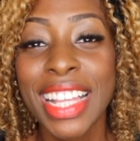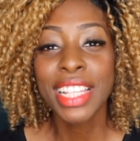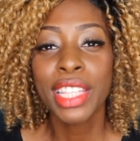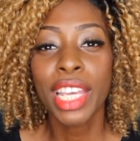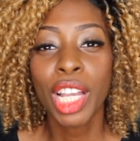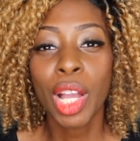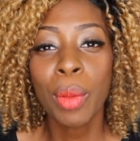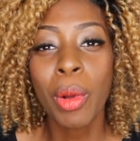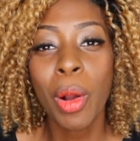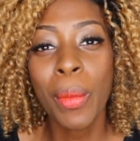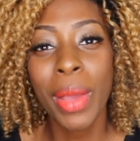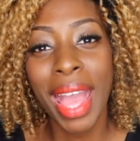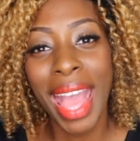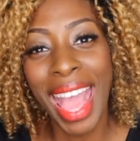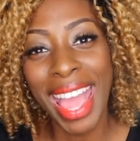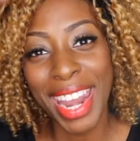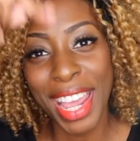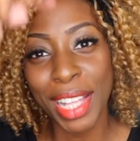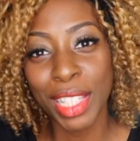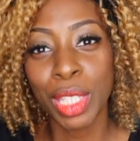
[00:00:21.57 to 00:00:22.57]
Take a moment
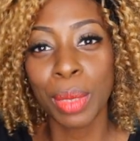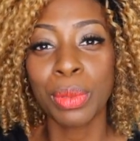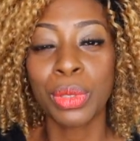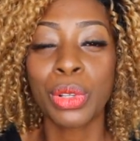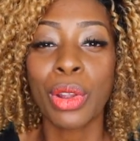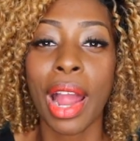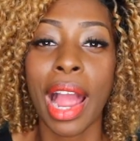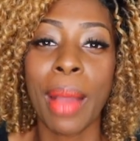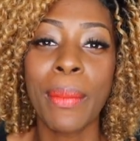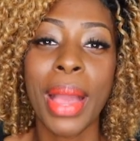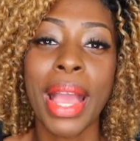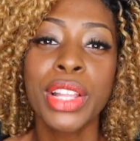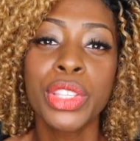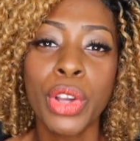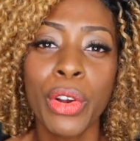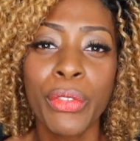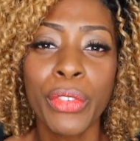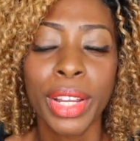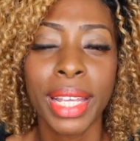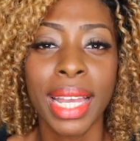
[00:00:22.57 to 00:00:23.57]
and hit subscribe. And
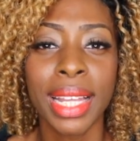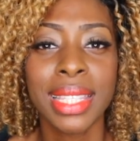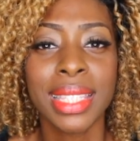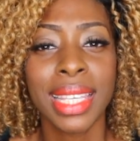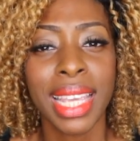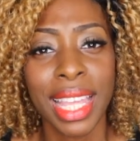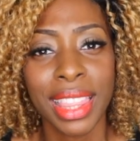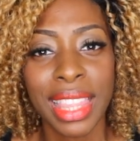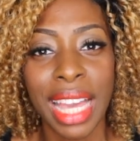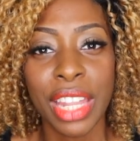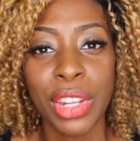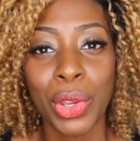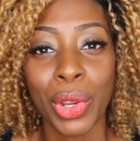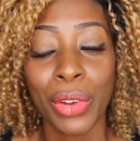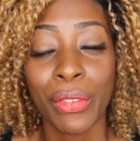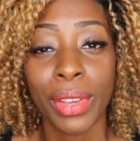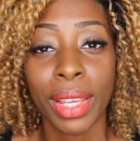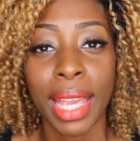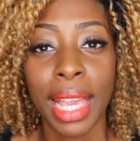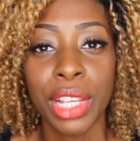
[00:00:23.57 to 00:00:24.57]
don't forget to hit that
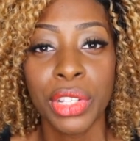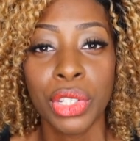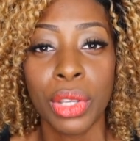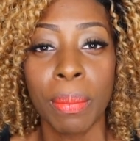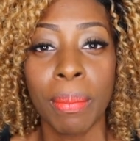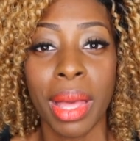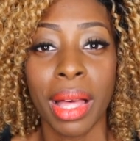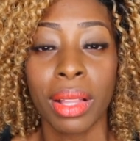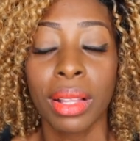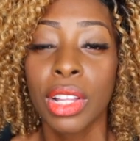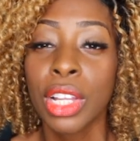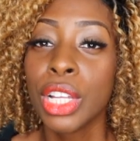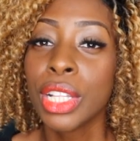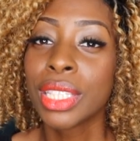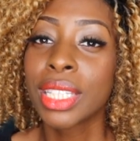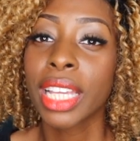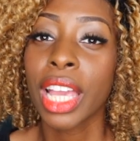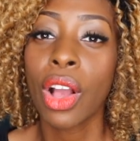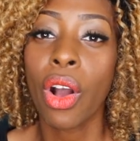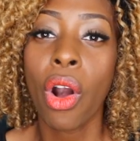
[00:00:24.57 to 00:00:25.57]
notification bell
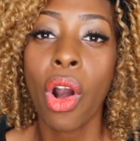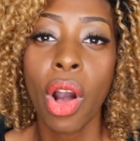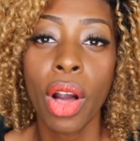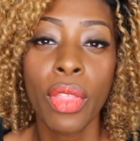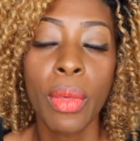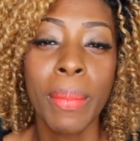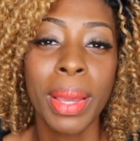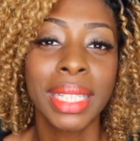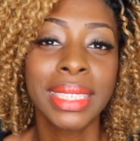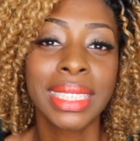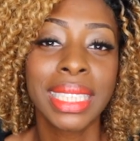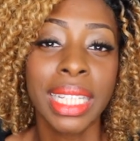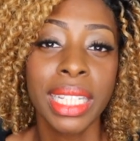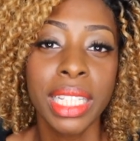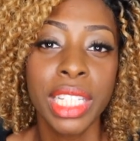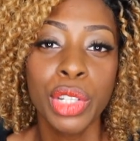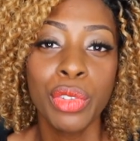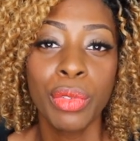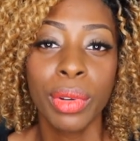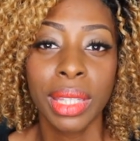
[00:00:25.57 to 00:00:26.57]
to get all the best
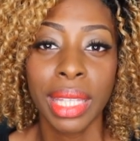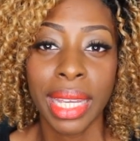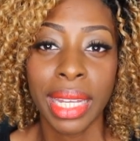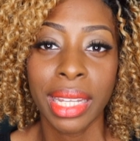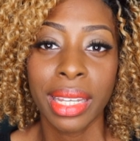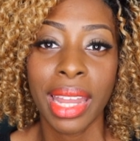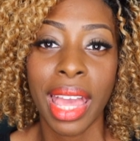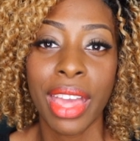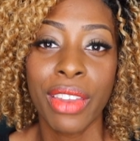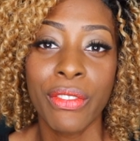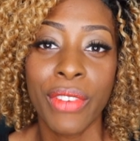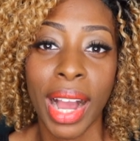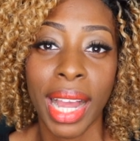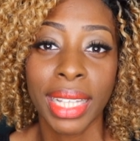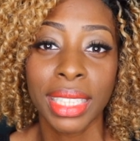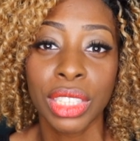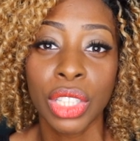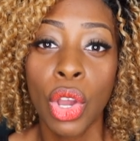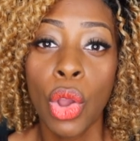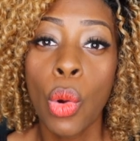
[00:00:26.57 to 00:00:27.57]
kidney related
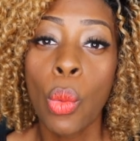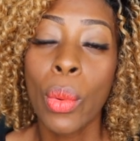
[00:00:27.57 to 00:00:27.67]
advice